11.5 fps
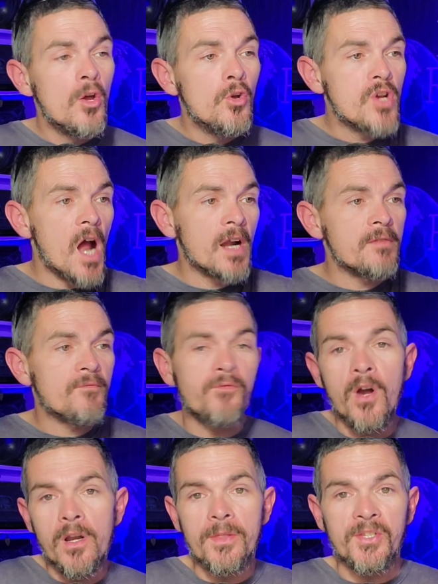who got in
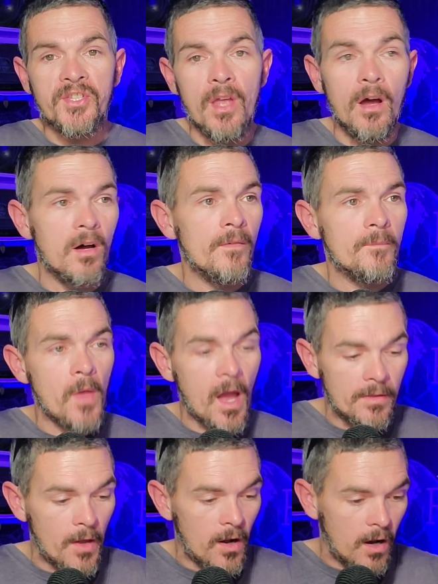front of
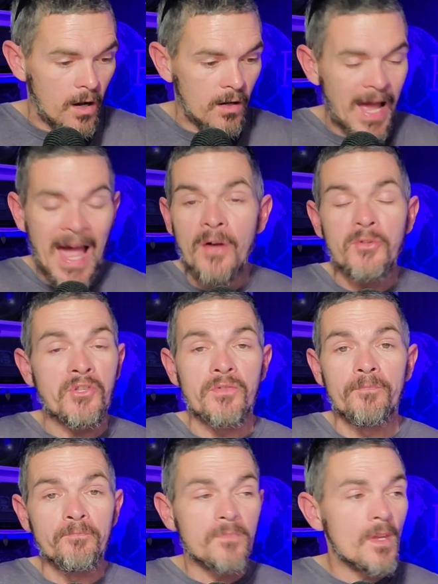the House
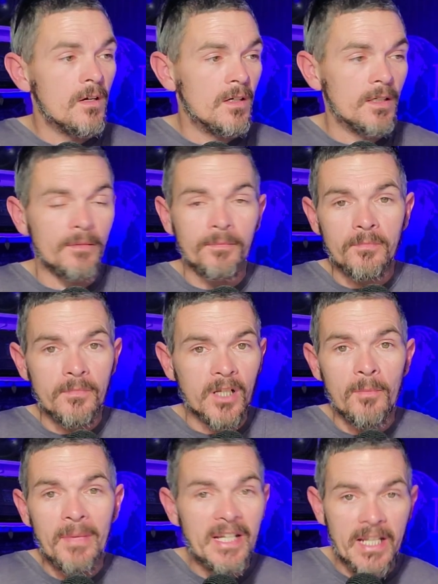
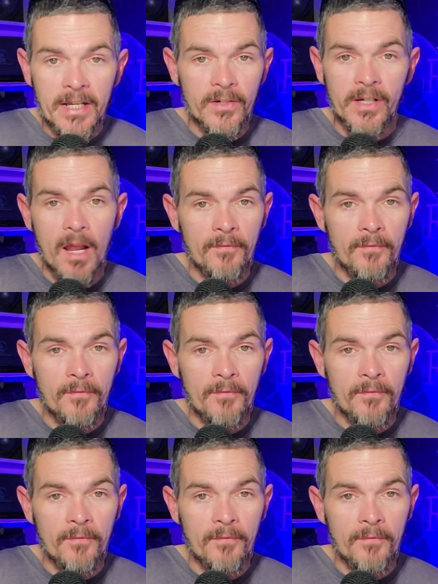committee hearing.